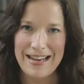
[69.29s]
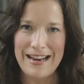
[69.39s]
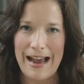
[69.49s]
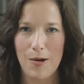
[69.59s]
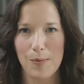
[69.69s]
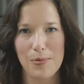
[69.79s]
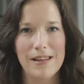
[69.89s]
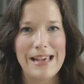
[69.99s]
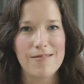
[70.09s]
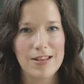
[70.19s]
in how to
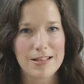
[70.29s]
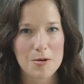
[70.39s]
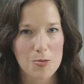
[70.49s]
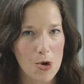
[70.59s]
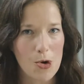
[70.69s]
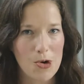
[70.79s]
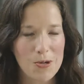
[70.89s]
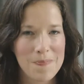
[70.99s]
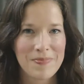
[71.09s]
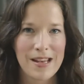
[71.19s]
play this
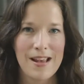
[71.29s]
role.